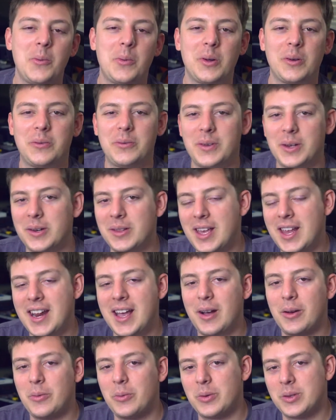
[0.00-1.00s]
we'll figure that
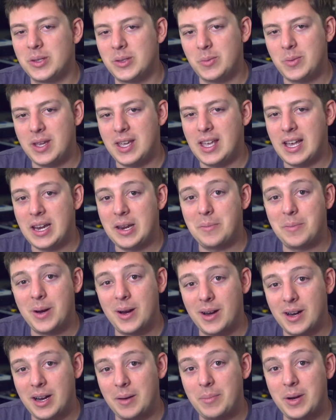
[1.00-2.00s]
out once we kind of
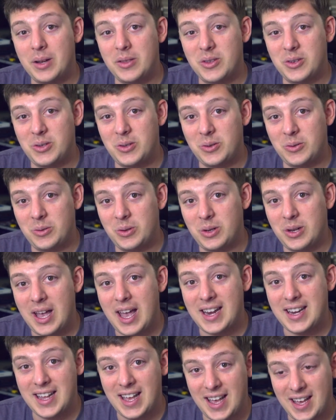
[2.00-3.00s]
compare the two
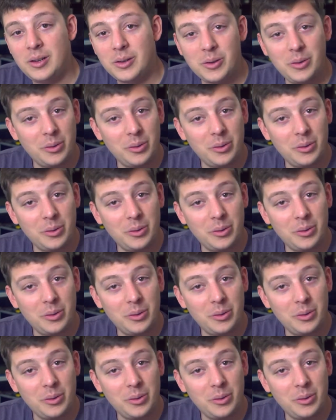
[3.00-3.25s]
head to head.